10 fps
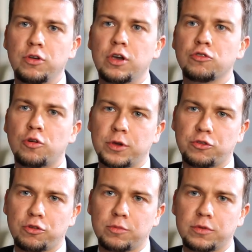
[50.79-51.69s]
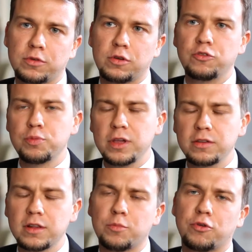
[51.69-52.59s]
economic terms. Could you please
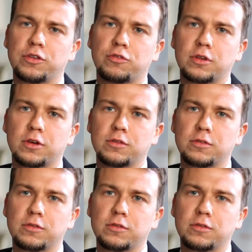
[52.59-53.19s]
elaborate on that?